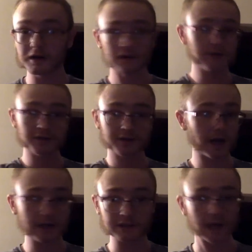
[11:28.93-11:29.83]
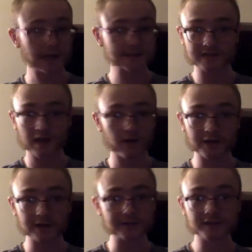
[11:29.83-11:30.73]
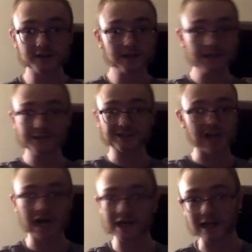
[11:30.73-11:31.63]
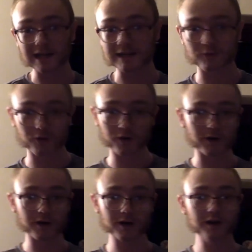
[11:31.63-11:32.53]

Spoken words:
you're not selling in China anymore.